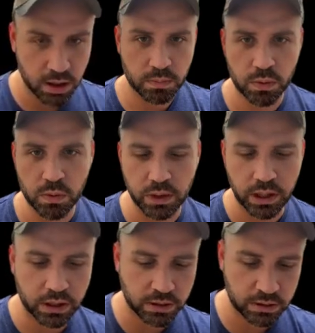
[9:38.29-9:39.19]
pull
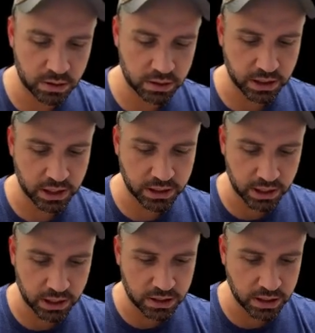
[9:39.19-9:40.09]
here just to get that
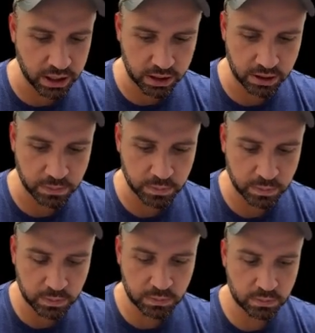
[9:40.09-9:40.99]
legendary.
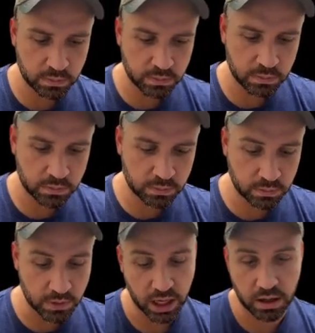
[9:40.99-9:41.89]

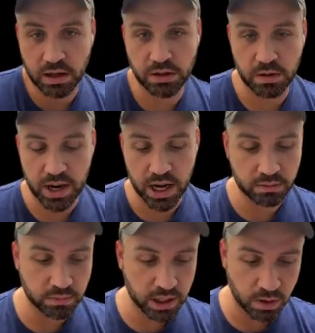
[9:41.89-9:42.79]
Hey, not too
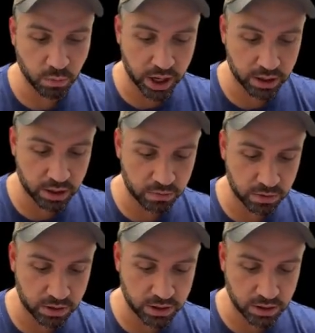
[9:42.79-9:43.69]
bad. Getting a rare there for
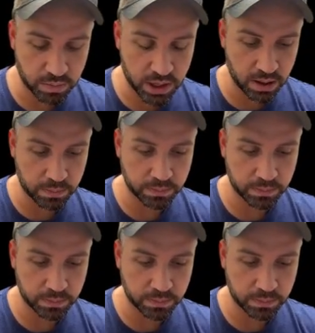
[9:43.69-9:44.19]
the single pop.